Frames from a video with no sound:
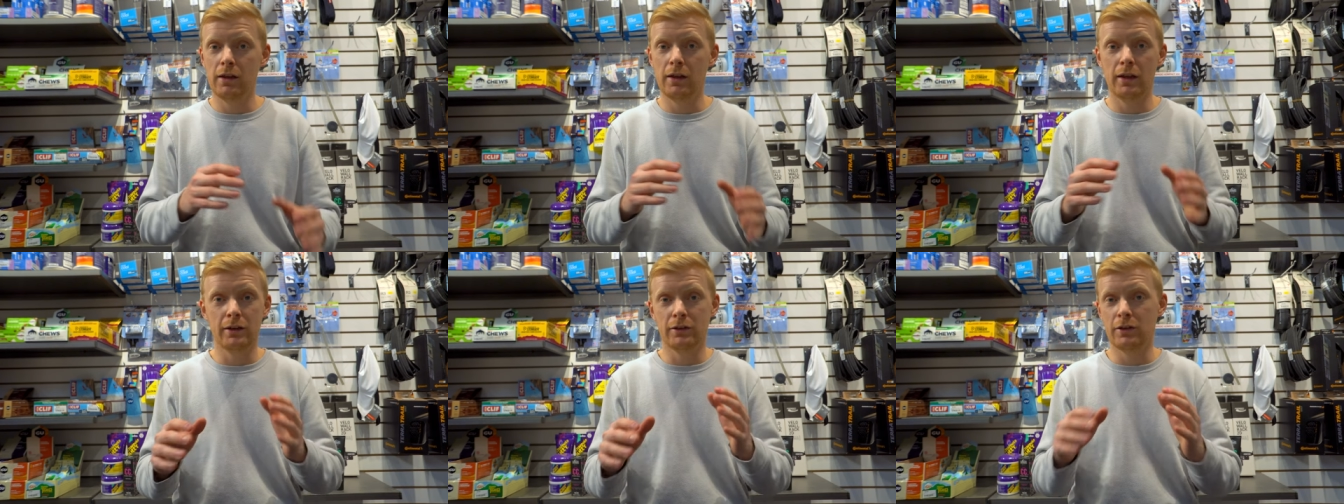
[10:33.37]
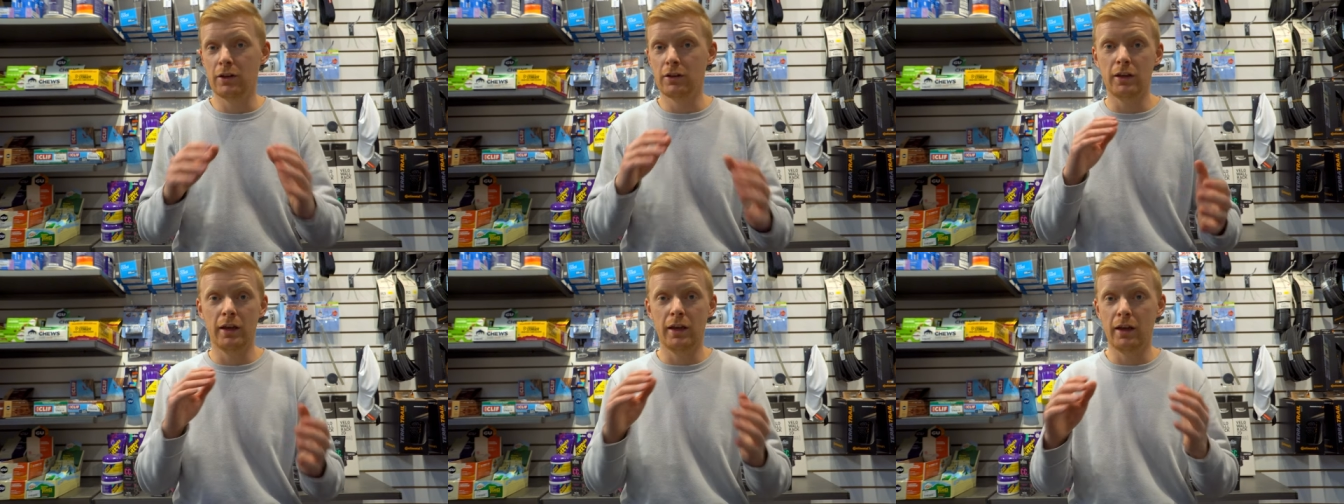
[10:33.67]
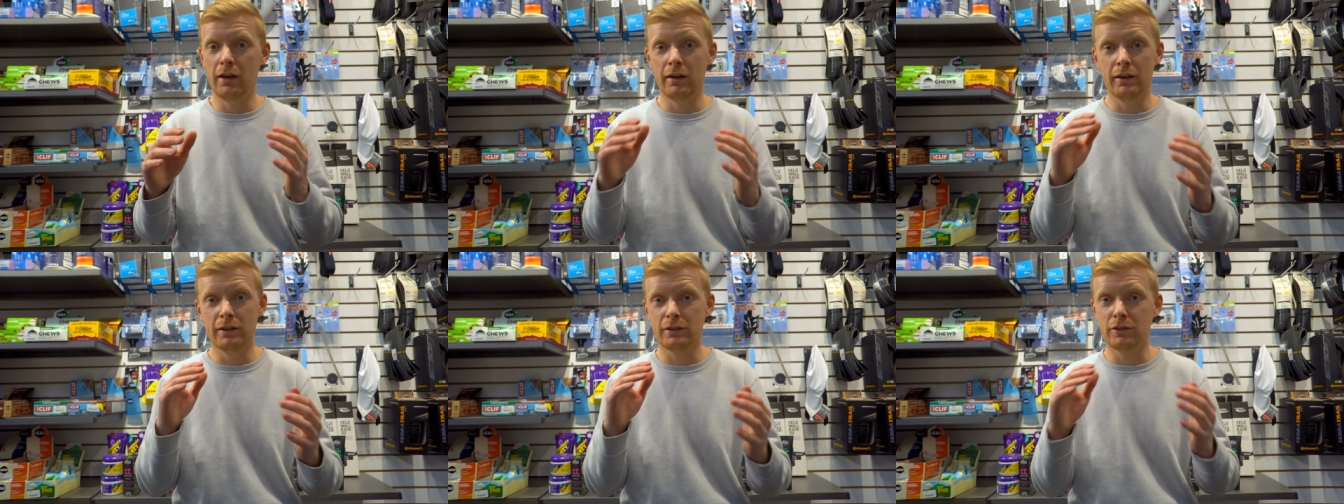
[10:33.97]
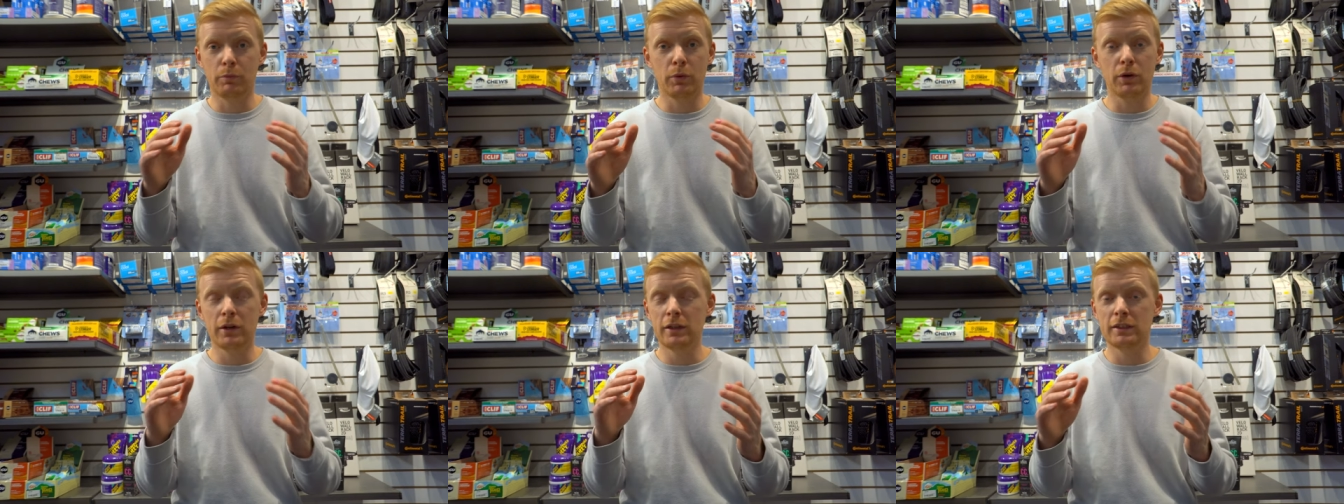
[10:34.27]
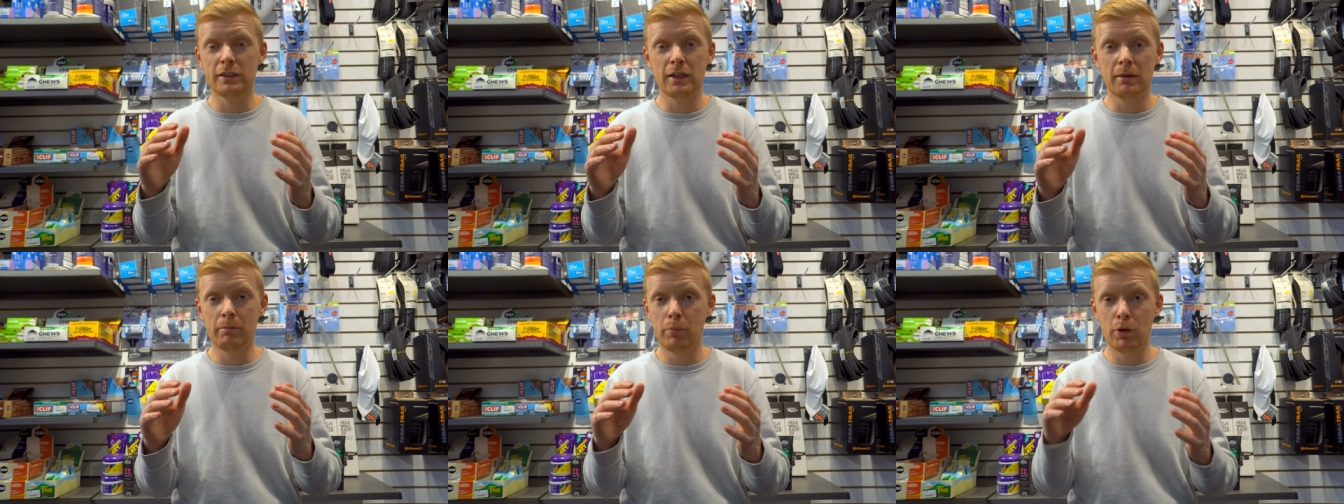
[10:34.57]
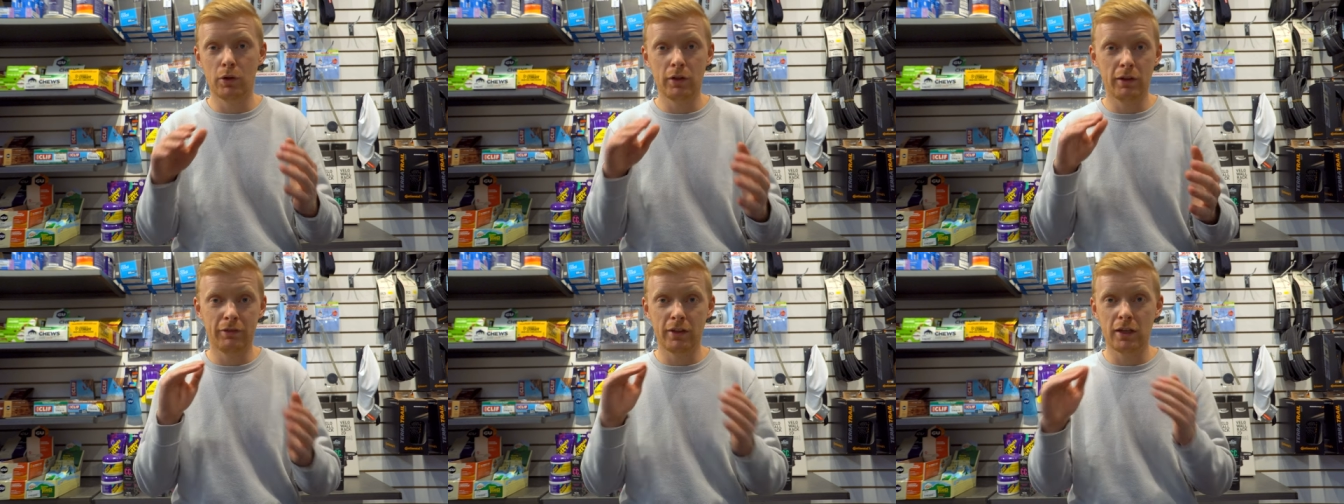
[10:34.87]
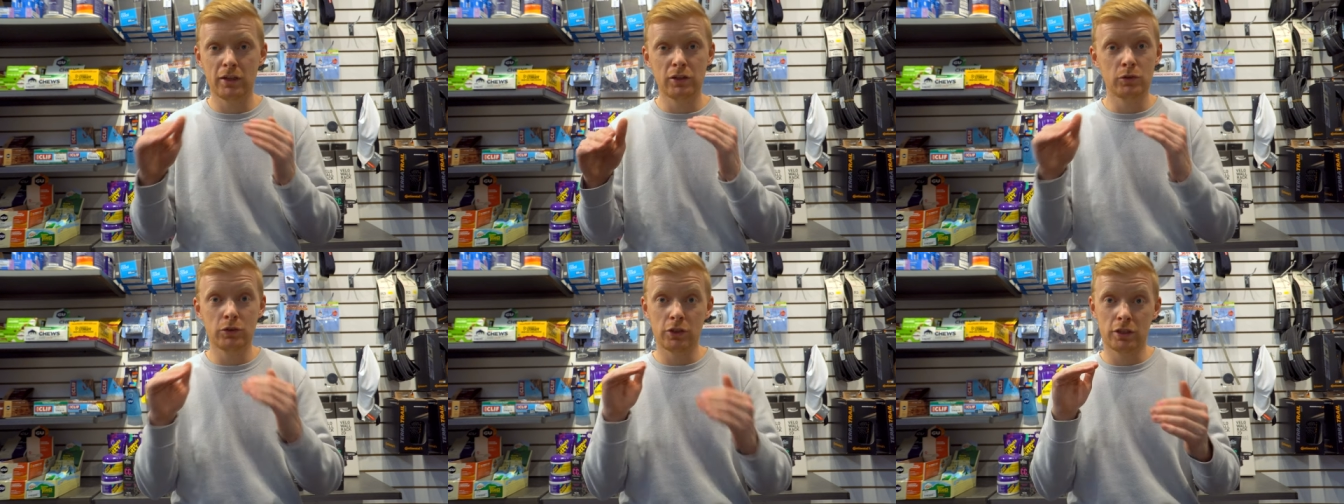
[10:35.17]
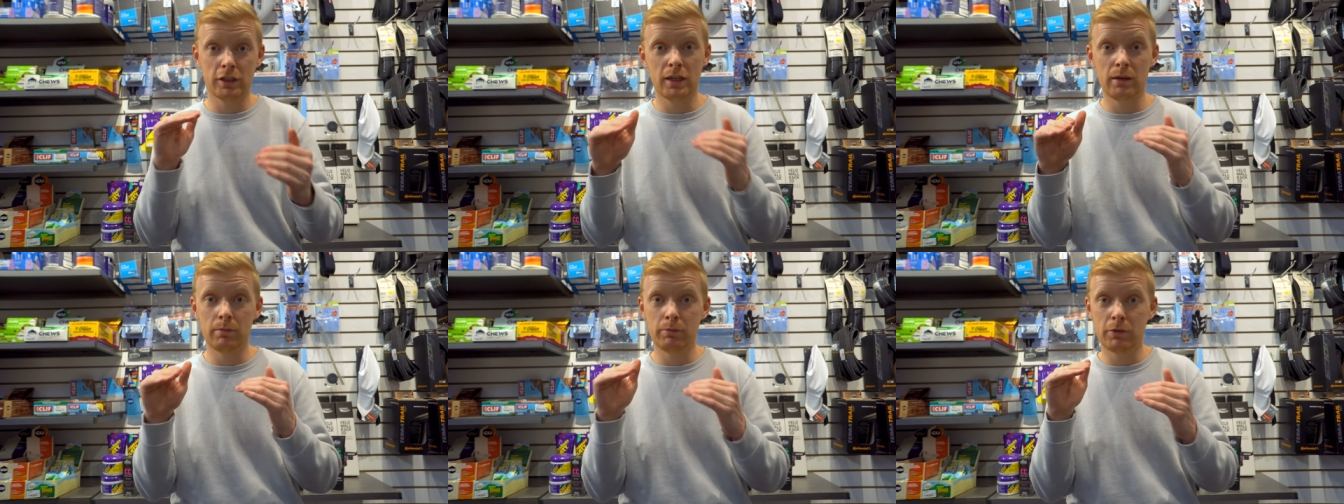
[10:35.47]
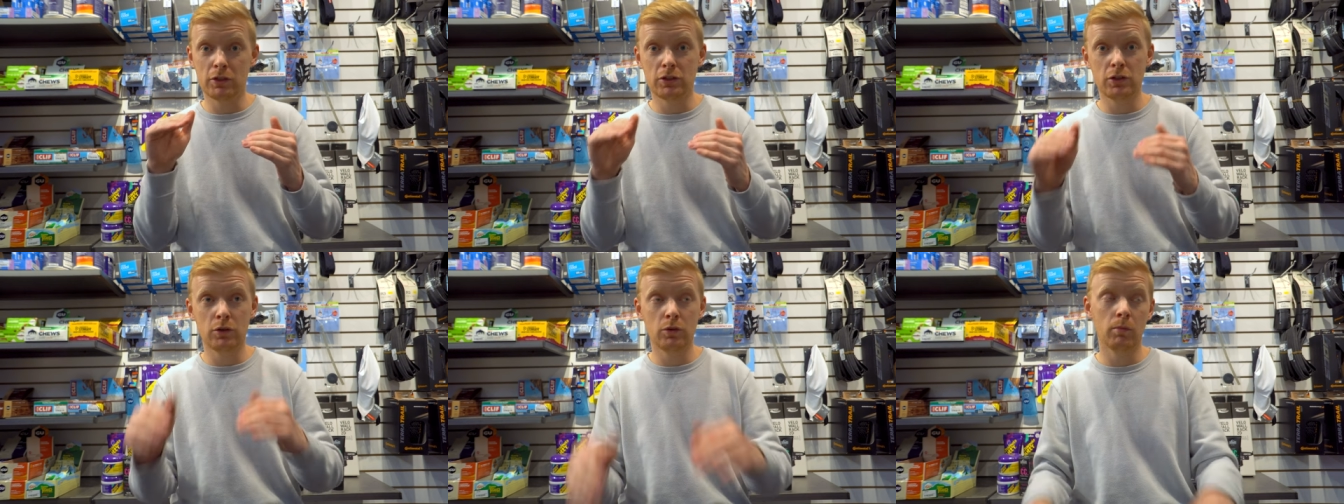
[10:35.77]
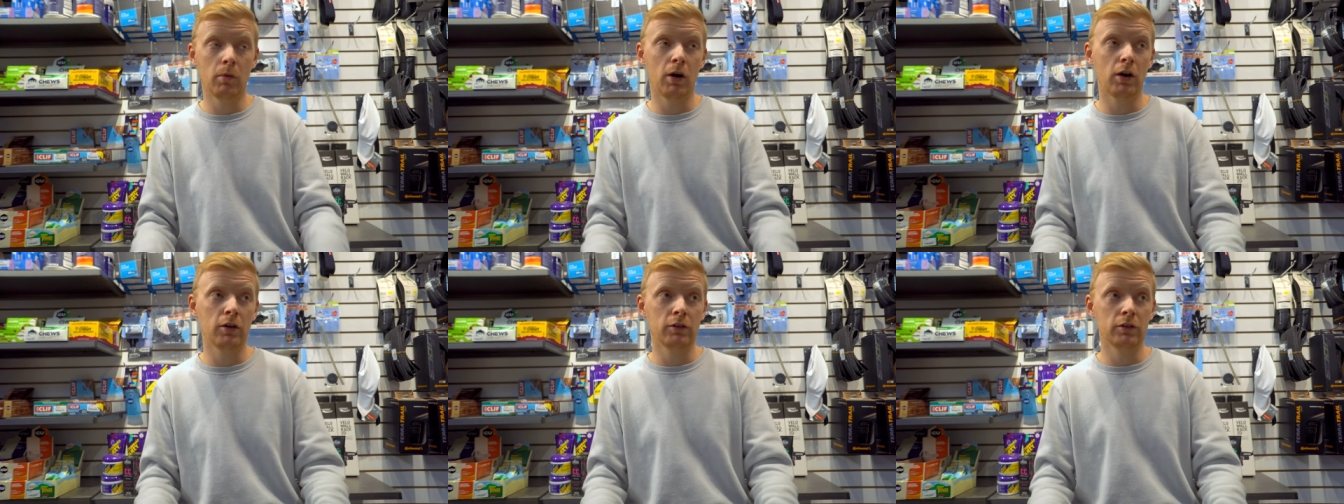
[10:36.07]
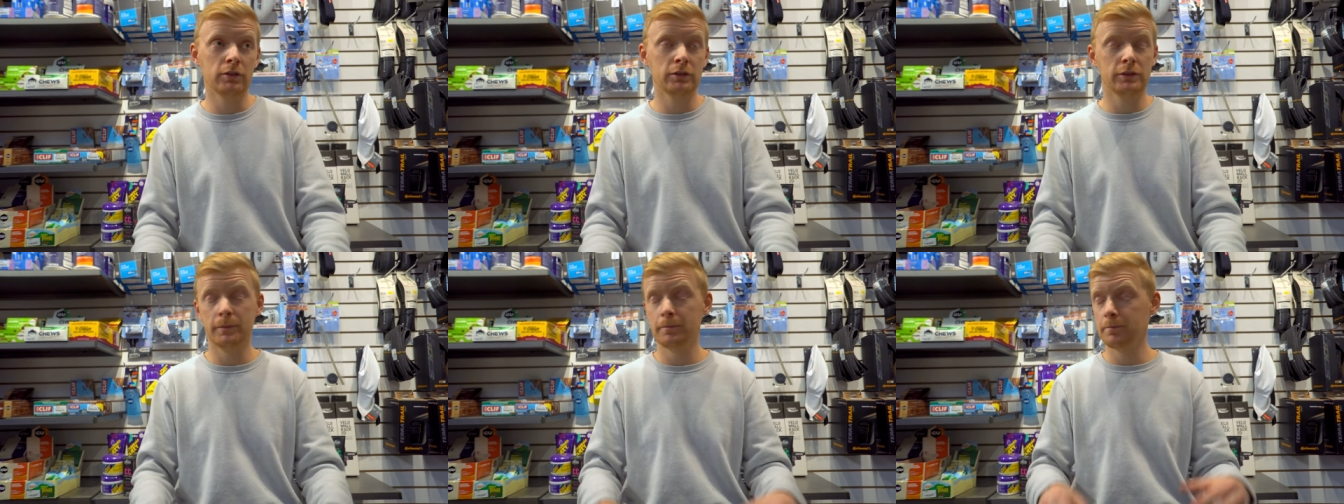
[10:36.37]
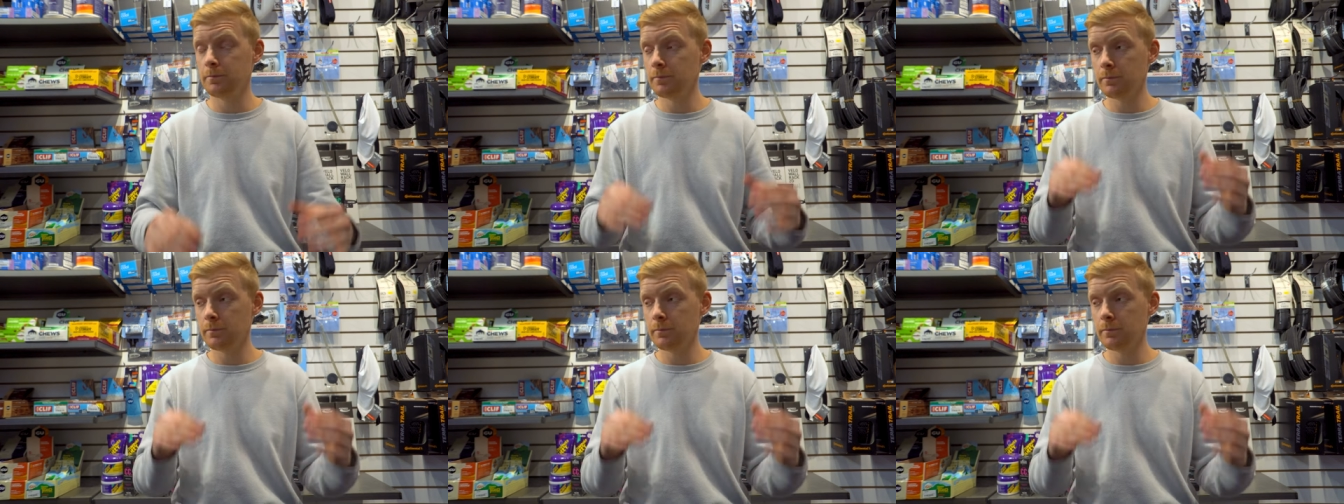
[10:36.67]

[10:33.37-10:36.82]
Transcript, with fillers: It does. It's pretty simple. If they do just keep the two models,